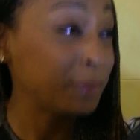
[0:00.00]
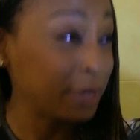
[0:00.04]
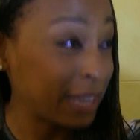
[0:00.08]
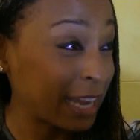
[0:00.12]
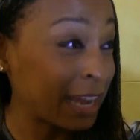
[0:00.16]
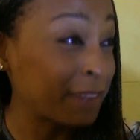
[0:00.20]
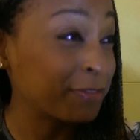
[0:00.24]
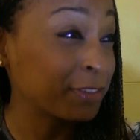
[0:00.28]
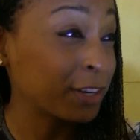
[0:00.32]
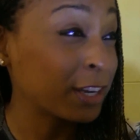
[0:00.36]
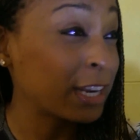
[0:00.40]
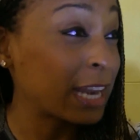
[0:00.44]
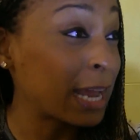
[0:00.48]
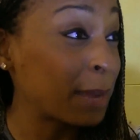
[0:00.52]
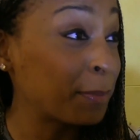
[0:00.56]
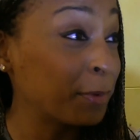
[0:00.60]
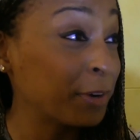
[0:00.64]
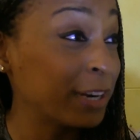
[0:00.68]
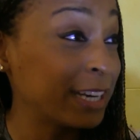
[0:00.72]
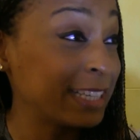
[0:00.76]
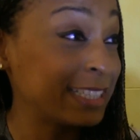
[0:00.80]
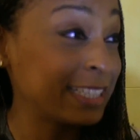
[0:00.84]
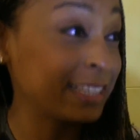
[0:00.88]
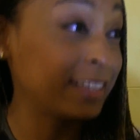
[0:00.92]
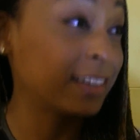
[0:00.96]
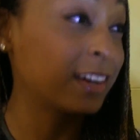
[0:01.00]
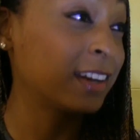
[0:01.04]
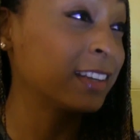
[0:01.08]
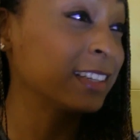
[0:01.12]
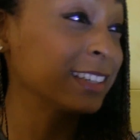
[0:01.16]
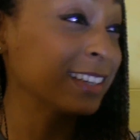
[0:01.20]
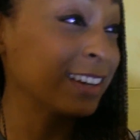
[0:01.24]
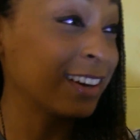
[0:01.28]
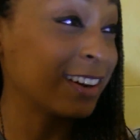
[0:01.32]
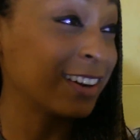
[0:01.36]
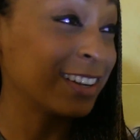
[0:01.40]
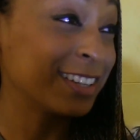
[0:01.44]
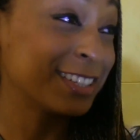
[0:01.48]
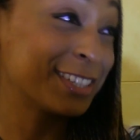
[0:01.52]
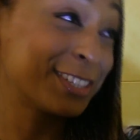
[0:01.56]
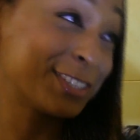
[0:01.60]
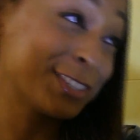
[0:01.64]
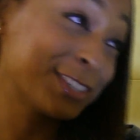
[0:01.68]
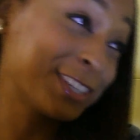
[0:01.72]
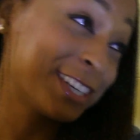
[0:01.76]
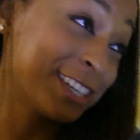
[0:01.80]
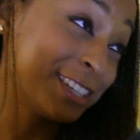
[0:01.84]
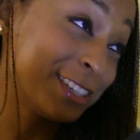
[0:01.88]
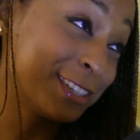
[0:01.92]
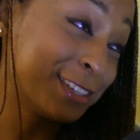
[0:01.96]
we have collaborated on okay. called
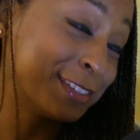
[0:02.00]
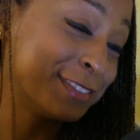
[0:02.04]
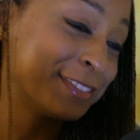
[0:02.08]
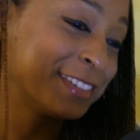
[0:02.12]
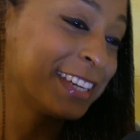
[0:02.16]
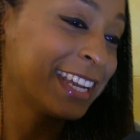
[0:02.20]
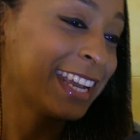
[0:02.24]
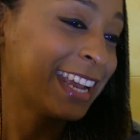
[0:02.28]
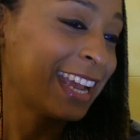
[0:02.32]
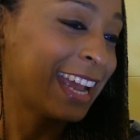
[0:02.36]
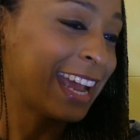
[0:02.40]
Sugar Love.